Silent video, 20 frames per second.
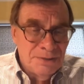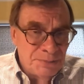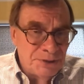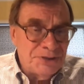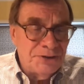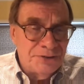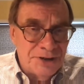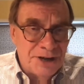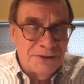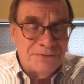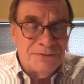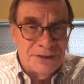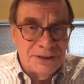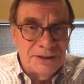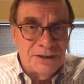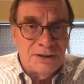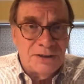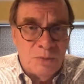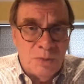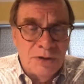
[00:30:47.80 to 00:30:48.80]
But there
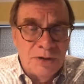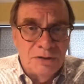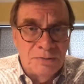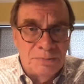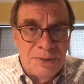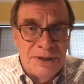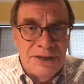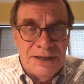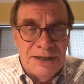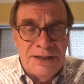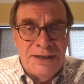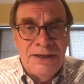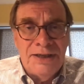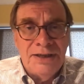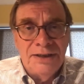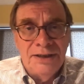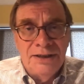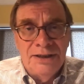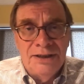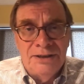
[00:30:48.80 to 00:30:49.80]
definitely will
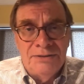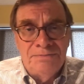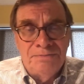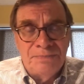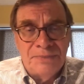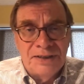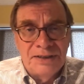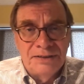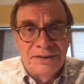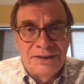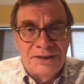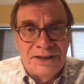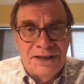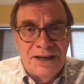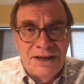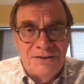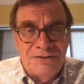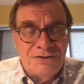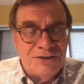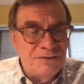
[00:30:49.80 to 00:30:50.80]
be
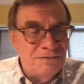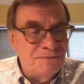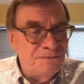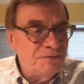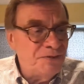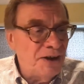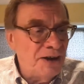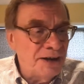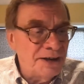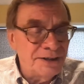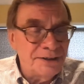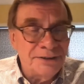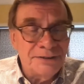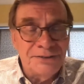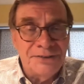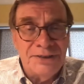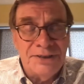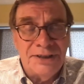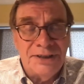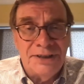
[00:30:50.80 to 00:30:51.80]
litigation
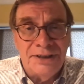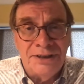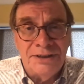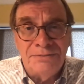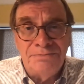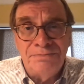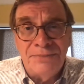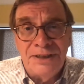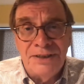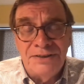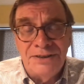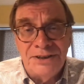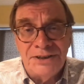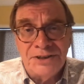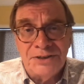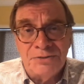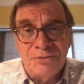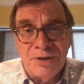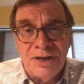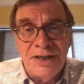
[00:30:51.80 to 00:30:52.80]
filed in
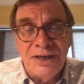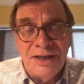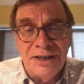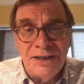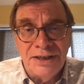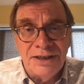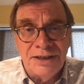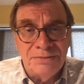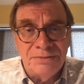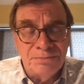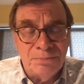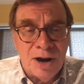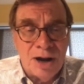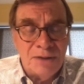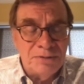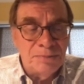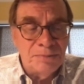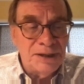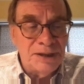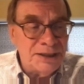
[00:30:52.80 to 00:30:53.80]
this arena, and
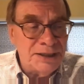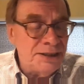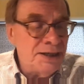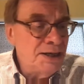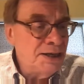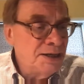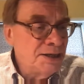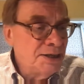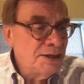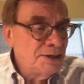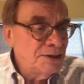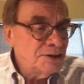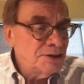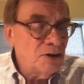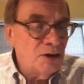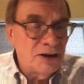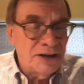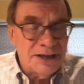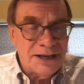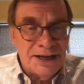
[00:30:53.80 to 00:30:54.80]
probably
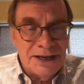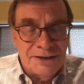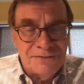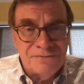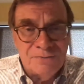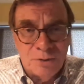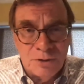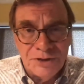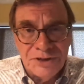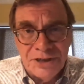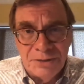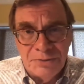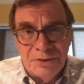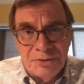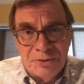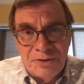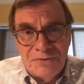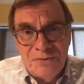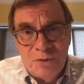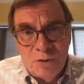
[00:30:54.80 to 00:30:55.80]
calling out for some of the
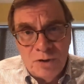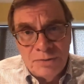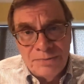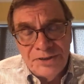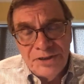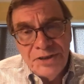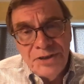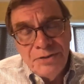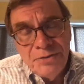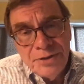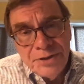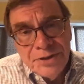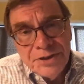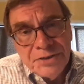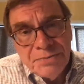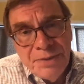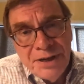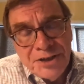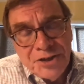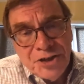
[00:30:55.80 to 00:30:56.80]
reforms that you were
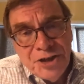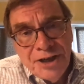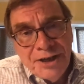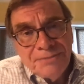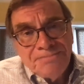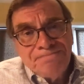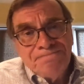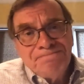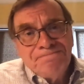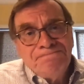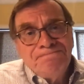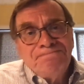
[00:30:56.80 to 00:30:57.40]
just mentioning.